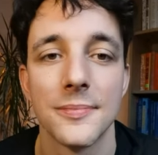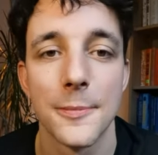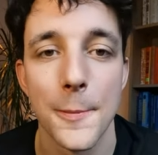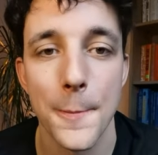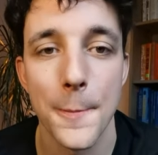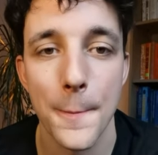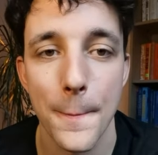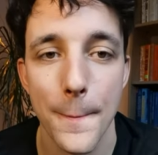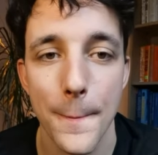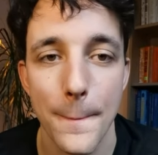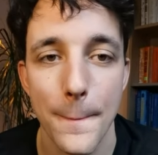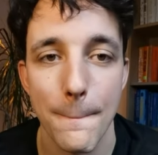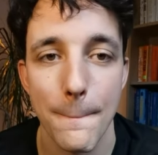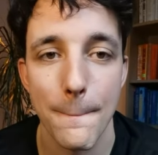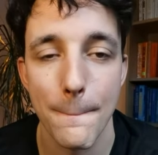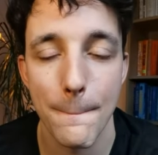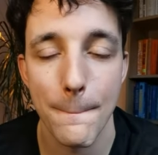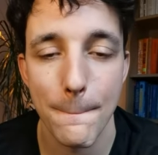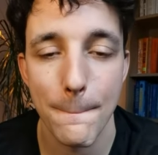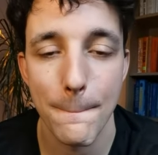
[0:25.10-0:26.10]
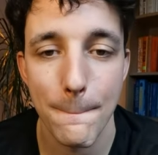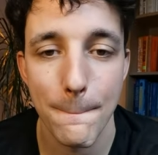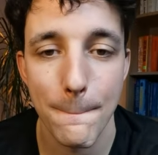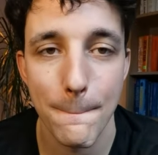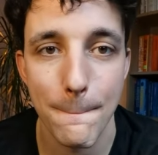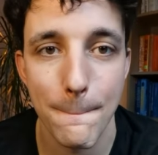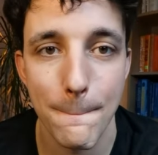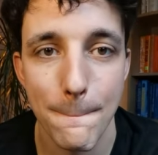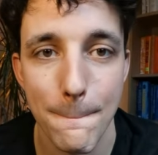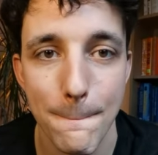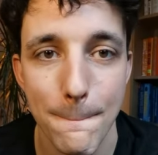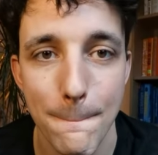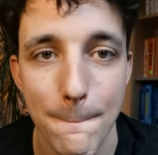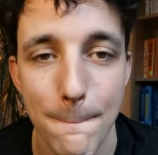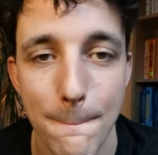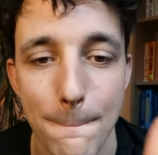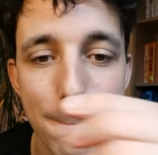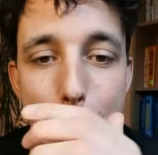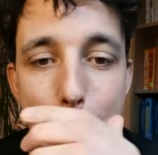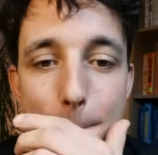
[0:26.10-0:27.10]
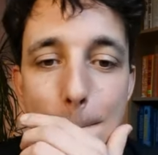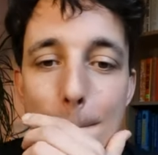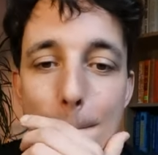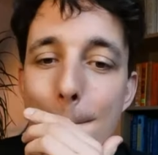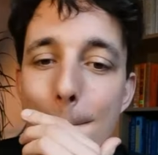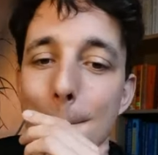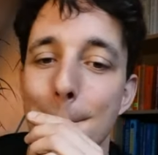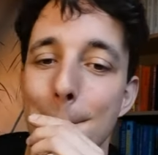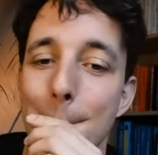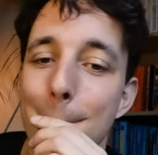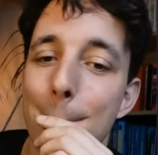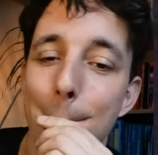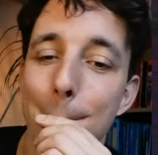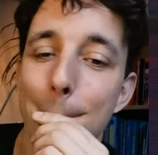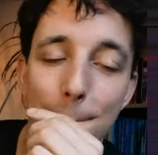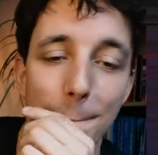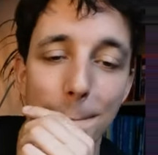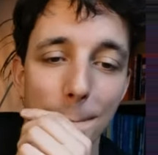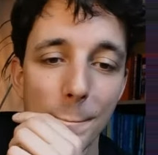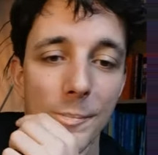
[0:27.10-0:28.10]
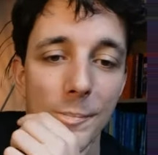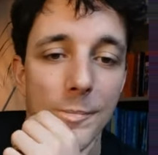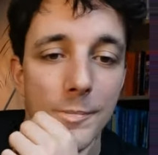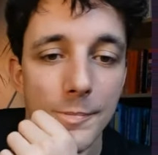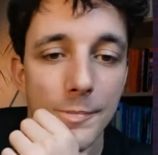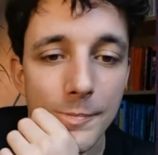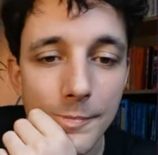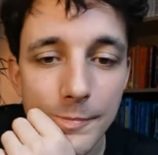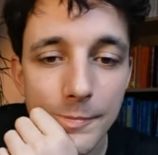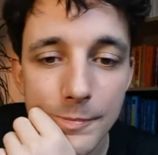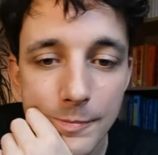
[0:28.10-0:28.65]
To be honest, I haven't been talking